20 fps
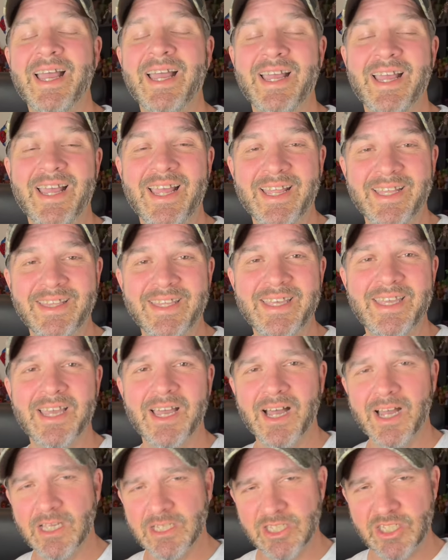and the
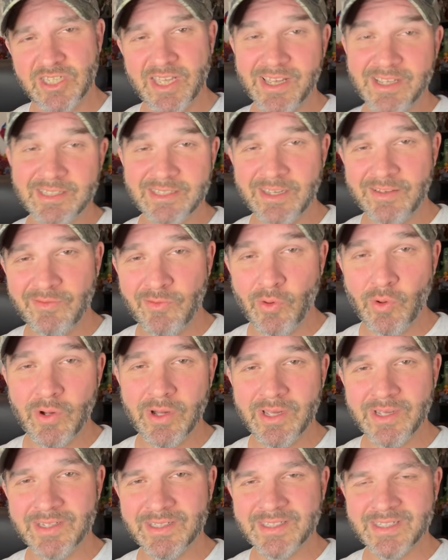uh, sexy
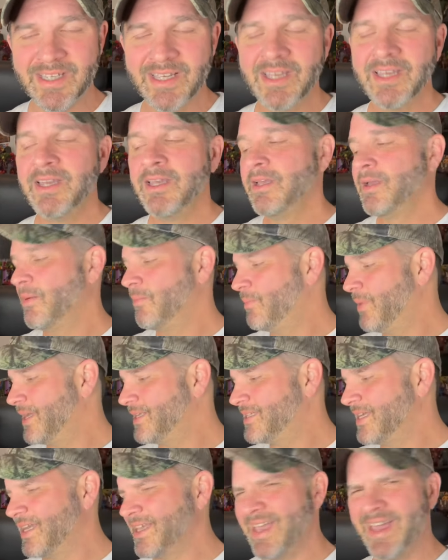voice.
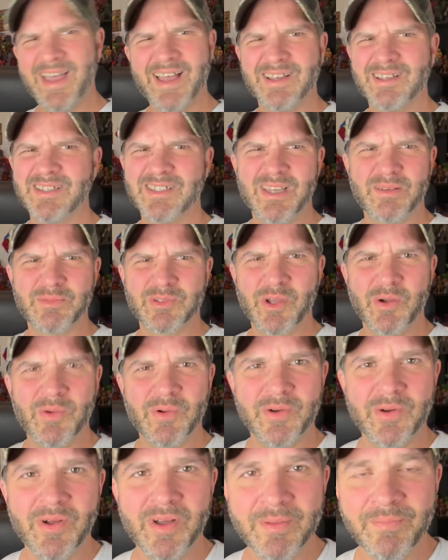But uh, yeah, something's
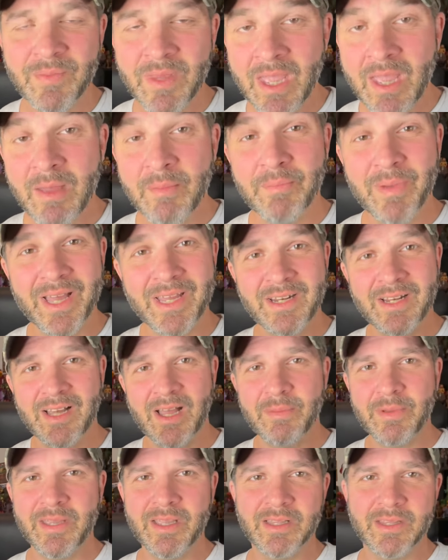going on. But
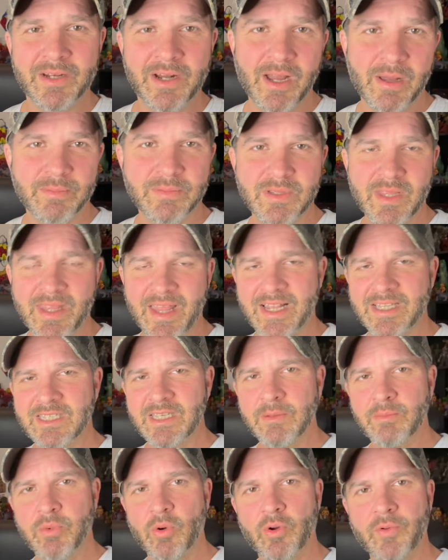I'm healing up. That's the
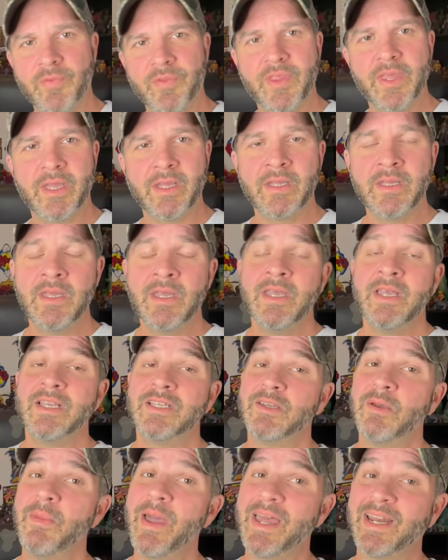important thing.
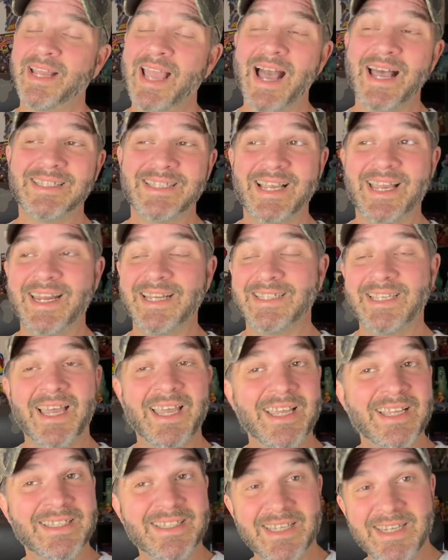So man, guys, I got to tell
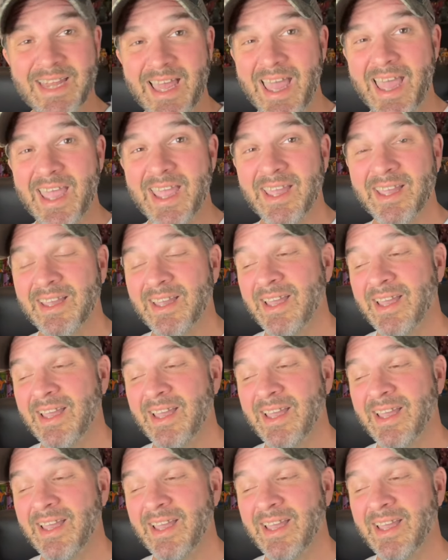you, today